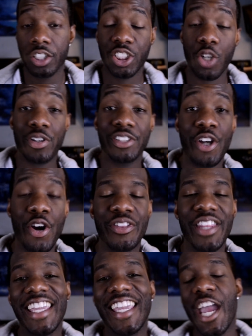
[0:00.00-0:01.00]
So in turn,
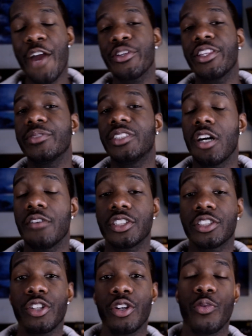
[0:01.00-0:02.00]
they carried themselves a
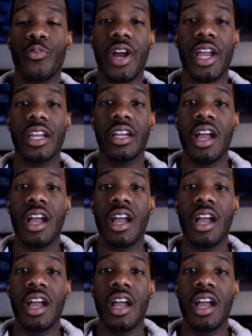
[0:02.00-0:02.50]
certain way,